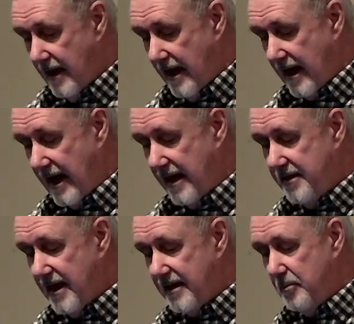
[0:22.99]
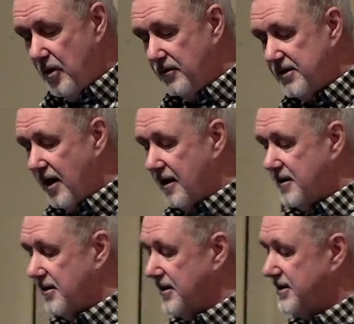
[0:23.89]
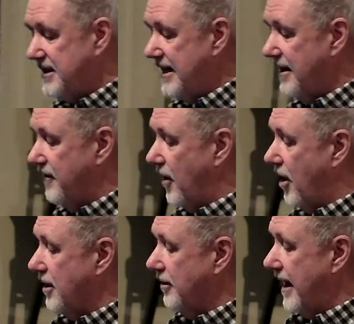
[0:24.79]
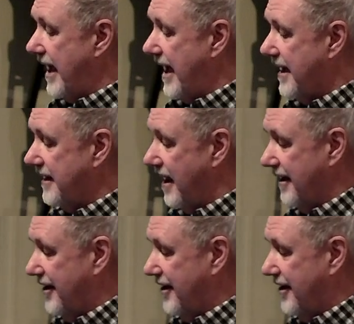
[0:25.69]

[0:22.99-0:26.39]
and then he moves on to the seat of honor at